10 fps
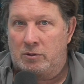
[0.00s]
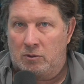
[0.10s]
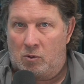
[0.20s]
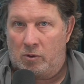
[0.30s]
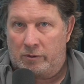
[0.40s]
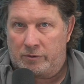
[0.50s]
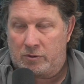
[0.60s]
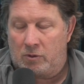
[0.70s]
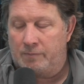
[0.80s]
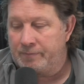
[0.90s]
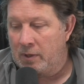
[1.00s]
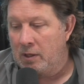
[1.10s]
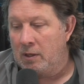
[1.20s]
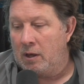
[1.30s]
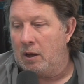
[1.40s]
galore. So,
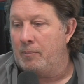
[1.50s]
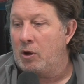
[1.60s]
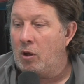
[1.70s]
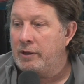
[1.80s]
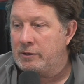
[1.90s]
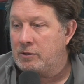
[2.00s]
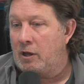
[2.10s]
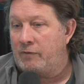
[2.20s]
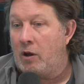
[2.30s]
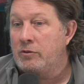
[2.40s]
but all that stuff,